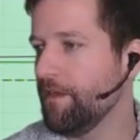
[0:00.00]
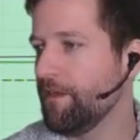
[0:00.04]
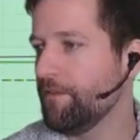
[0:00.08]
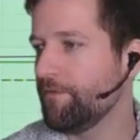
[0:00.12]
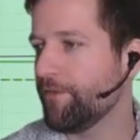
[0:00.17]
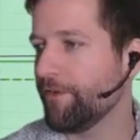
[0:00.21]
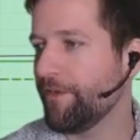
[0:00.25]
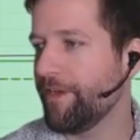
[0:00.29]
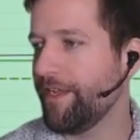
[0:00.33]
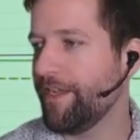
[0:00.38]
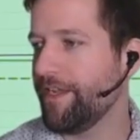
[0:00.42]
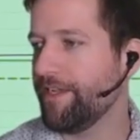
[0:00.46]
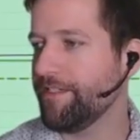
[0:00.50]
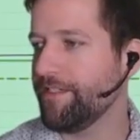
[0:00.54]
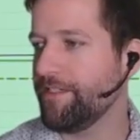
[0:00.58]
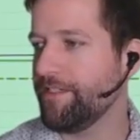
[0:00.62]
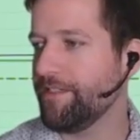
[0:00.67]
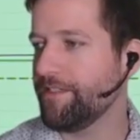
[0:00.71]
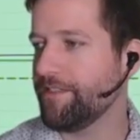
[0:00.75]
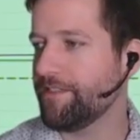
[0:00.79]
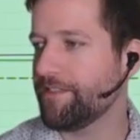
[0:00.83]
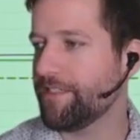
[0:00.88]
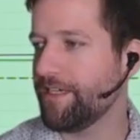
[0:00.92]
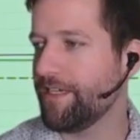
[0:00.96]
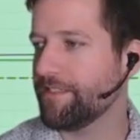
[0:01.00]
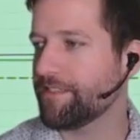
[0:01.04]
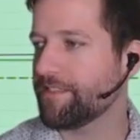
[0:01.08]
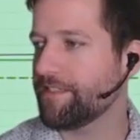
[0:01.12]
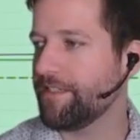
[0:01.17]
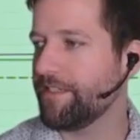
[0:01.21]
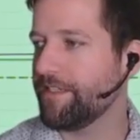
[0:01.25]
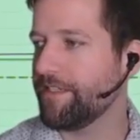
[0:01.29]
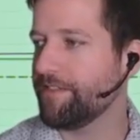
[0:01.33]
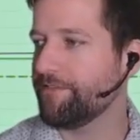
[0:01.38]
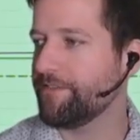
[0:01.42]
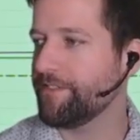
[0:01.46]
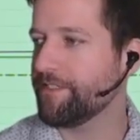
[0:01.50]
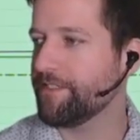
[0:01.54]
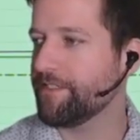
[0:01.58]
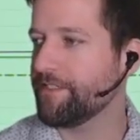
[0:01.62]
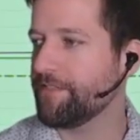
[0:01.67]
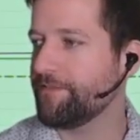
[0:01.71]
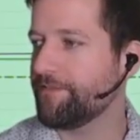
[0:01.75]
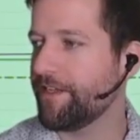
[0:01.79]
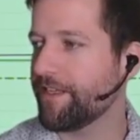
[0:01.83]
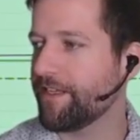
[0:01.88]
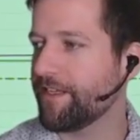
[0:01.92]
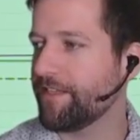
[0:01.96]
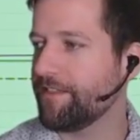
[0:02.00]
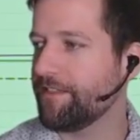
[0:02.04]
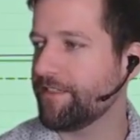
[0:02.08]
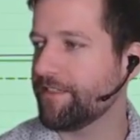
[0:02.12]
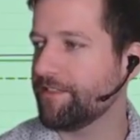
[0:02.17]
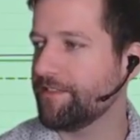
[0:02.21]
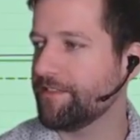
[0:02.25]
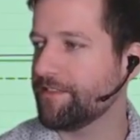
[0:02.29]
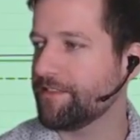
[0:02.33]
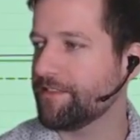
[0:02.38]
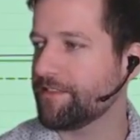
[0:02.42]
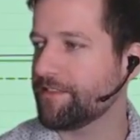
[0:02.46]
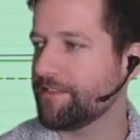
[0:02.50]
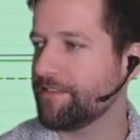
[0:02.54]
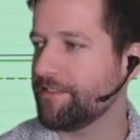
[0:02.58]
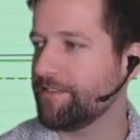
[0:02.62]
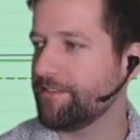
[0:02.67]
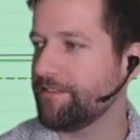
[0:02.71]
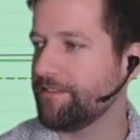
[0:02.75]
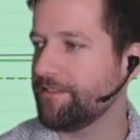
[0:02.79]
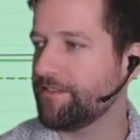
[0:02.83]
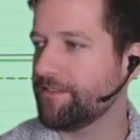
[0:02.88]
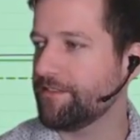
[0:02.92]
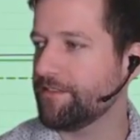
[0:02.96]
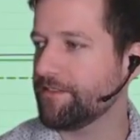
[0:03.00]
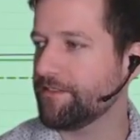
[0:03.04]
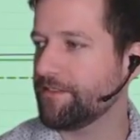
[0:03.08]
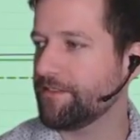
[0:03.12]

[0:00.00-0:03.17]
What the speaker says: For any test I have here, if I click this little